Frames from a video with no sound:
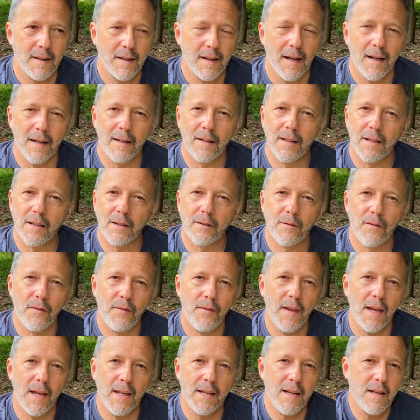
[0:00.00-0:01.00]
don't know,
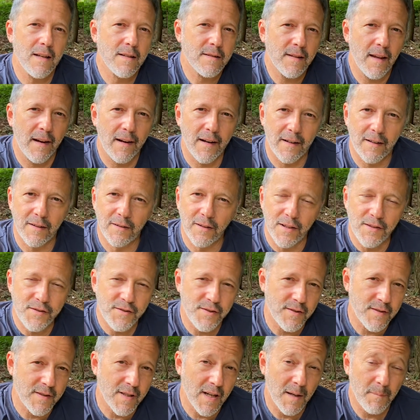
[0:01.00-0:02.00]
is that a
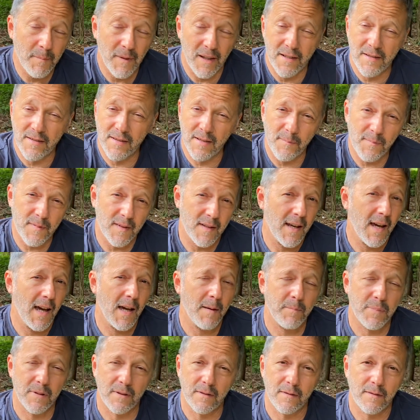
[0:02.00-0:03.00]
glitch in time? Like something
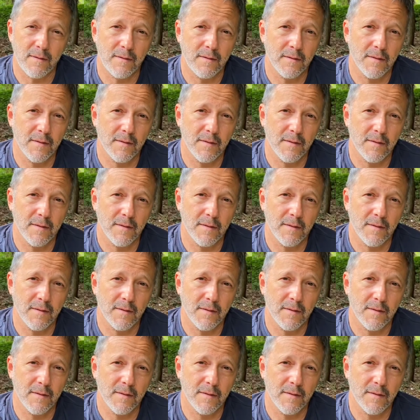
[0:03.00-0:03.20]
happened.